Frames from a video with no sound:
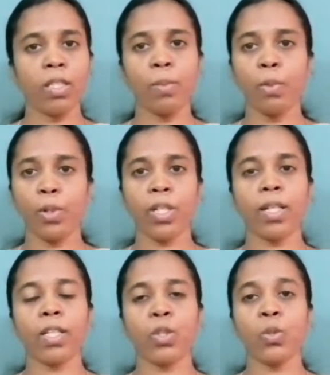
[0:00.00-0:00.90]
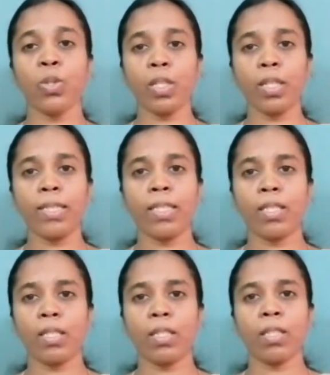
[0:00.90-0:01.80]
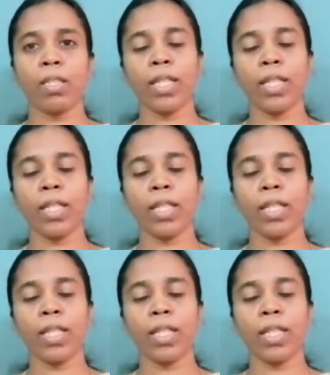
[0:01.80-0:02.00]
the body tries to resist it.